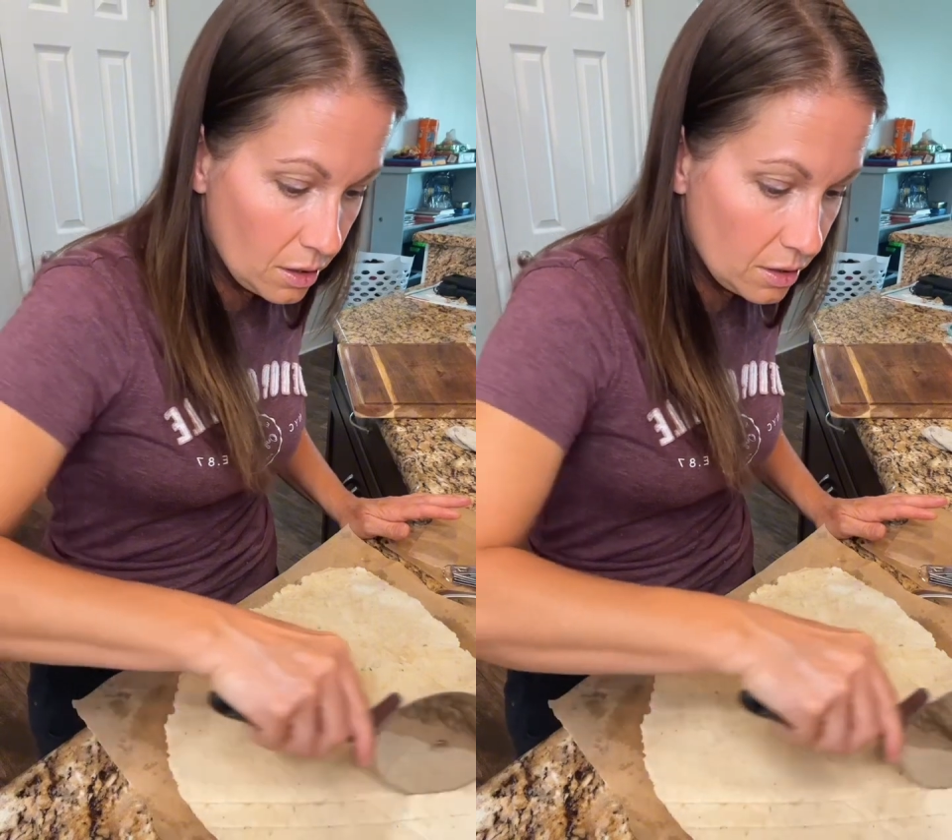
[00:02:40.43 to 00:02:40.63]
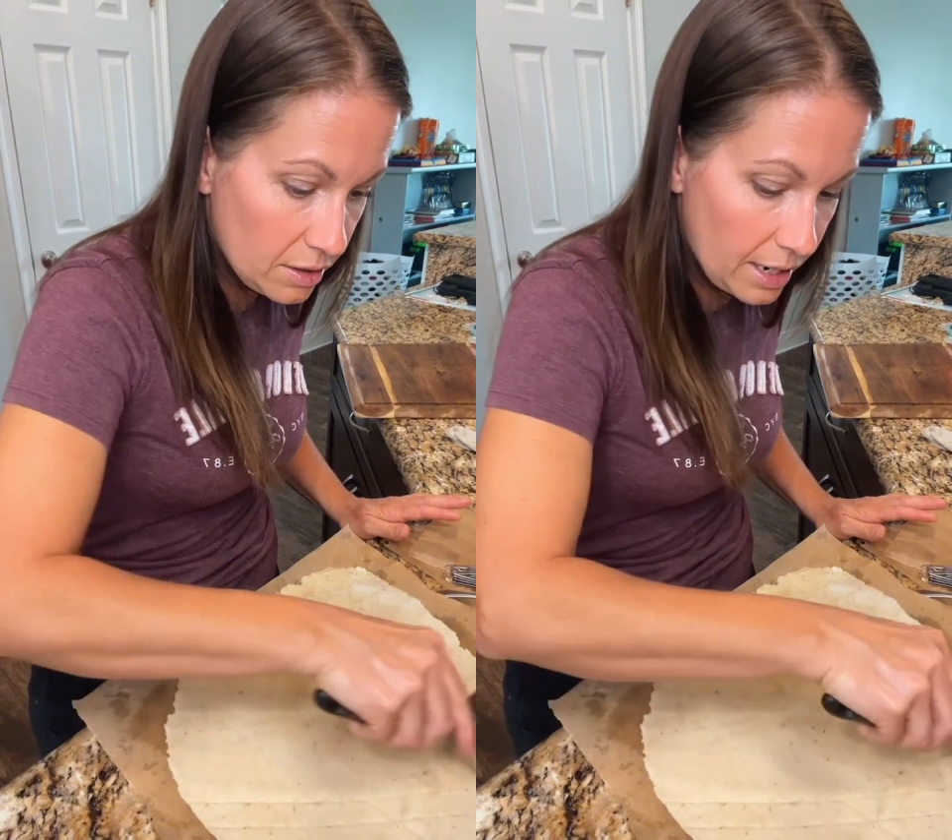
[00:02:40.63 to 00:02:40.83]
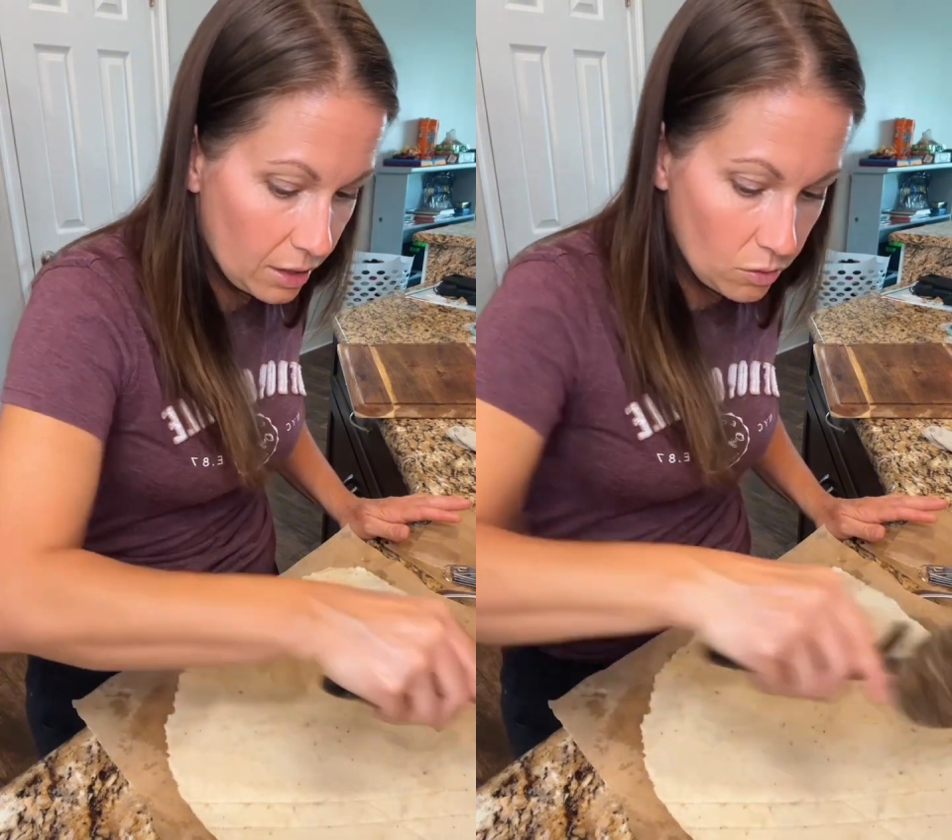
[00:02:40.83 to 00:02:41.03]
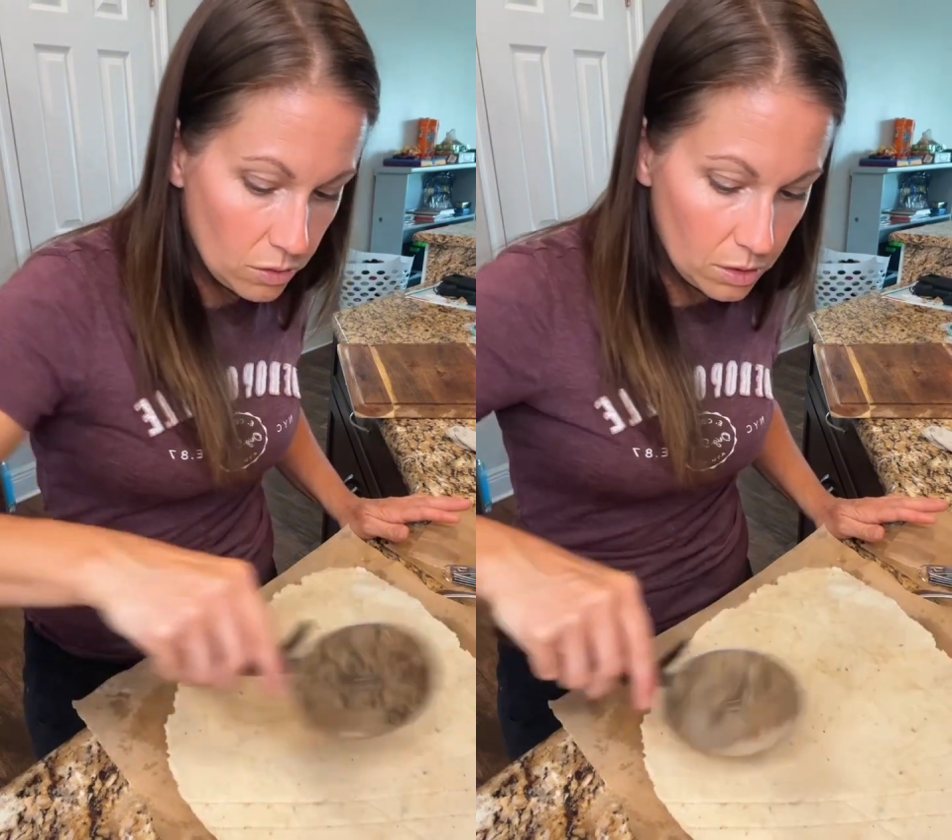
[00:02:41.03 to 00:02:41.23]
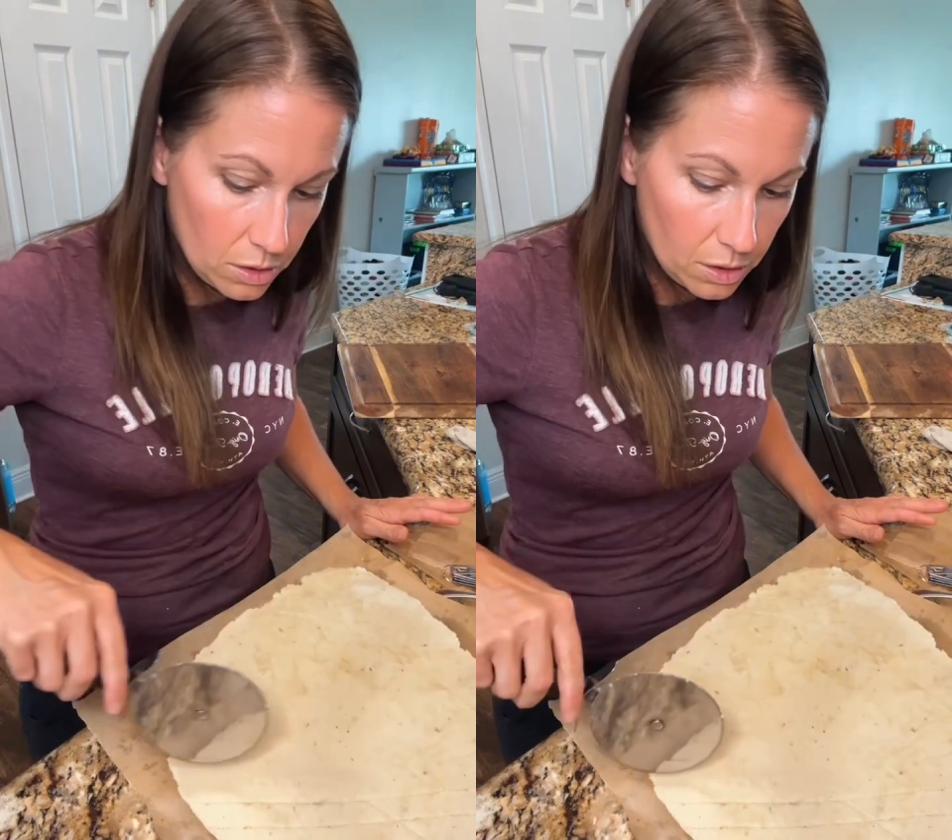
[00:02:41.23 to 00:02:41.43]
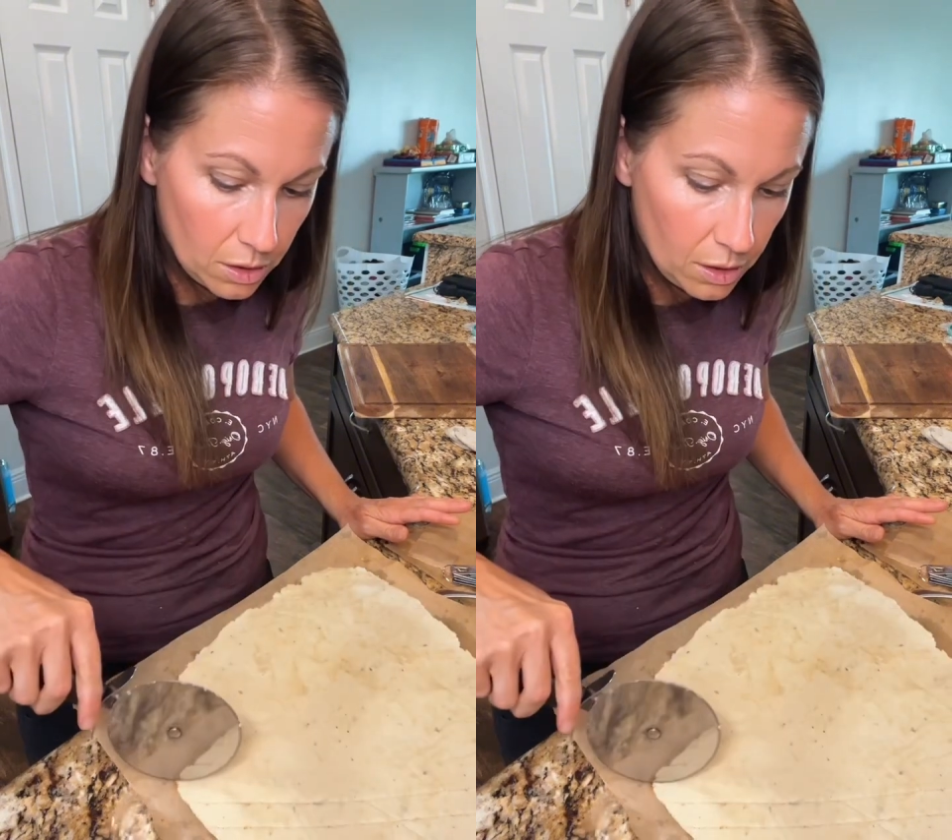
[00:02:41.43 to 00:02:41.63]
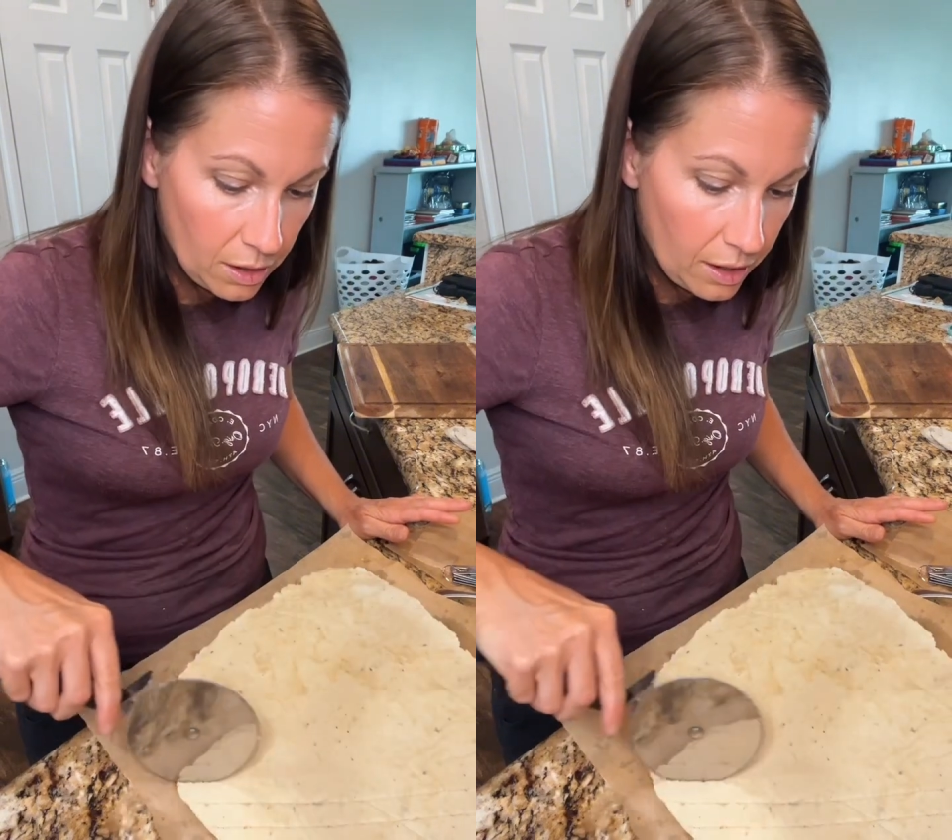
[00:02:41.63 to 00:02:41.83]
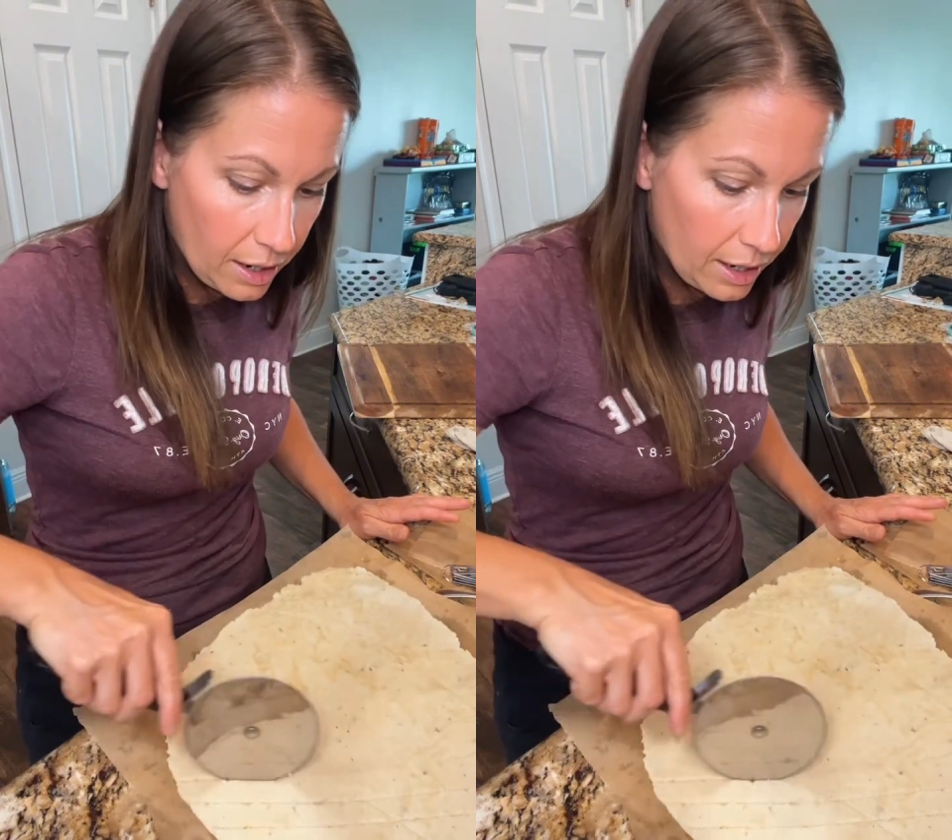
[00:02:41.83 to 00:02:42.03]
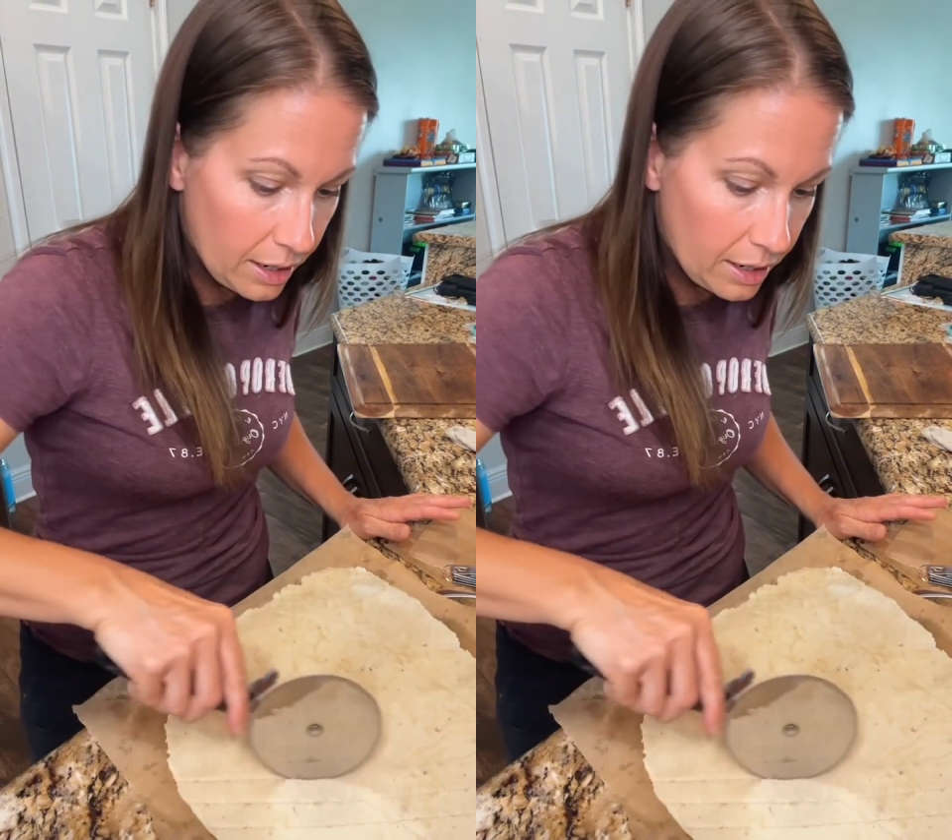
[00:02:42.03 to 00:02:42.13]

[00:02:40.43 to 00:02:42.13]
down. And